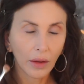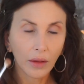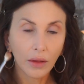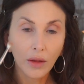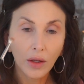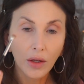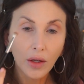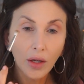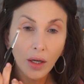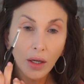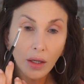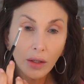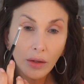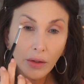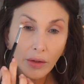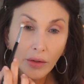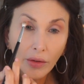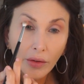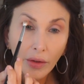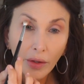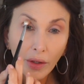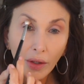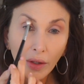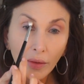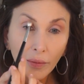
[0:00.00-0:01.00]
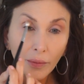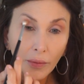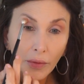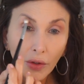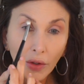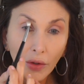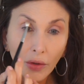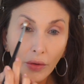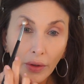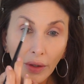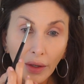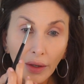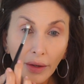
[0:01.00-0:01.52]
The color that I'm
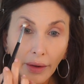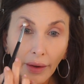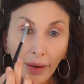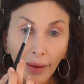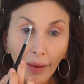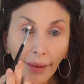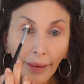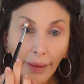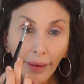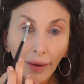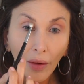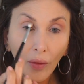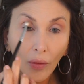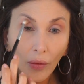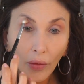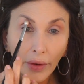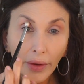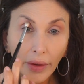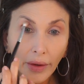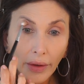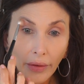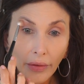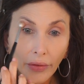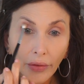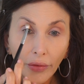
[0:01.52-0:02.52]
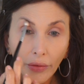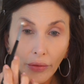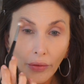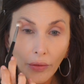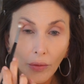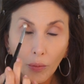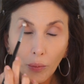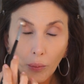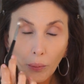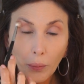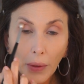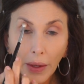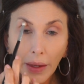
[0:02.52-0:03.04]
doing now is
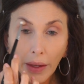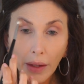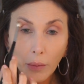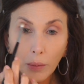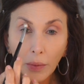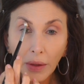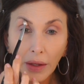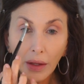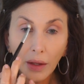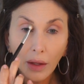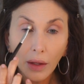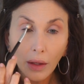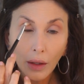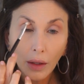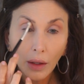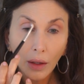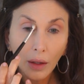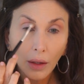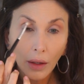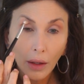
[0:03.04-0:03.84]
Baby.